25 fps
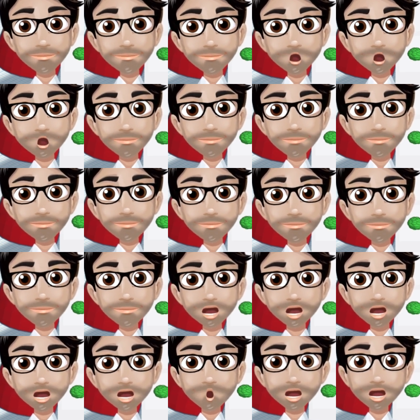All right.
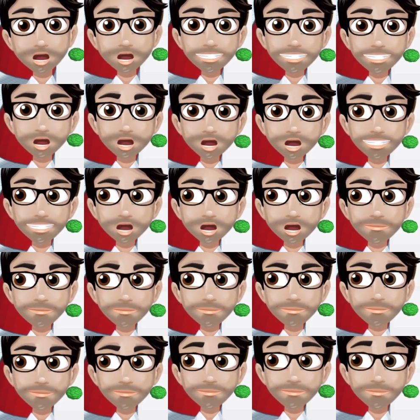Hope you've enjoyed this,